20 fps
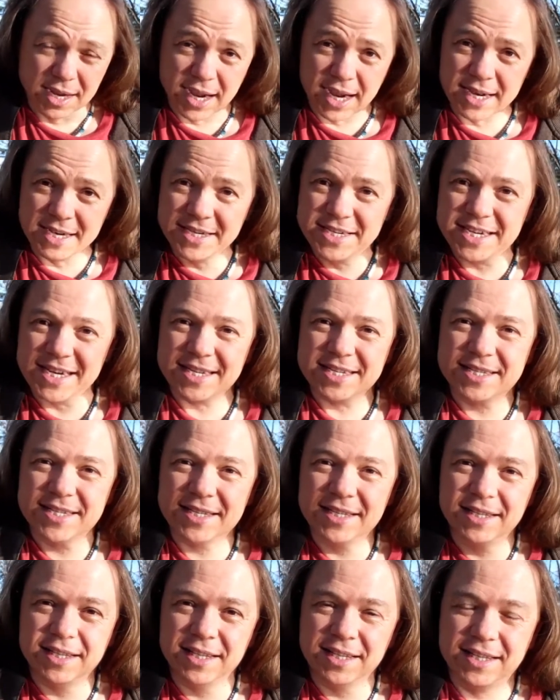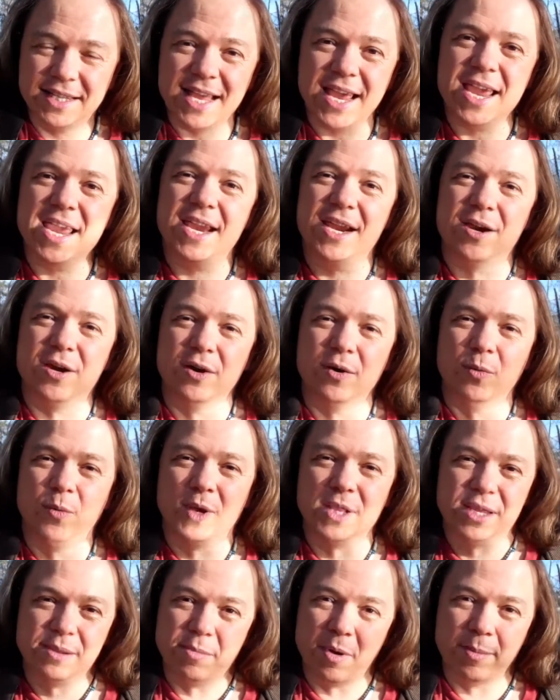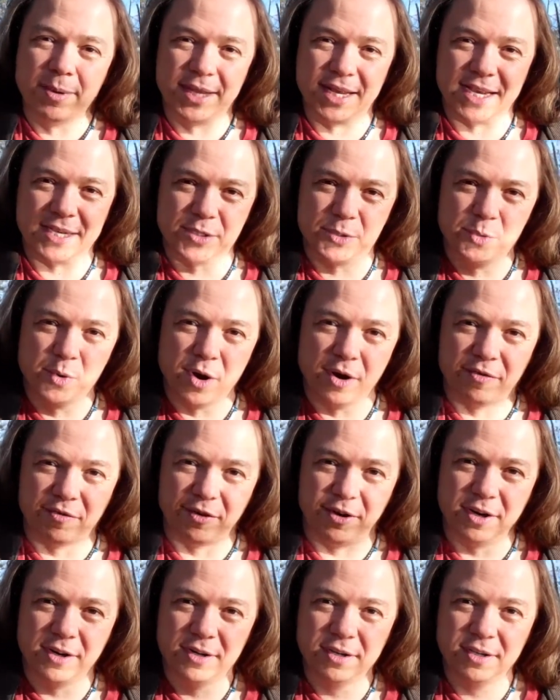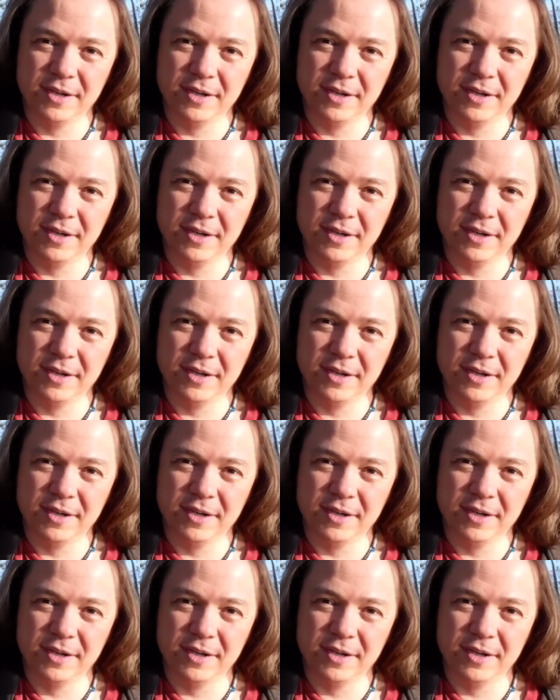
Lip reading: and just take what the moment has to offer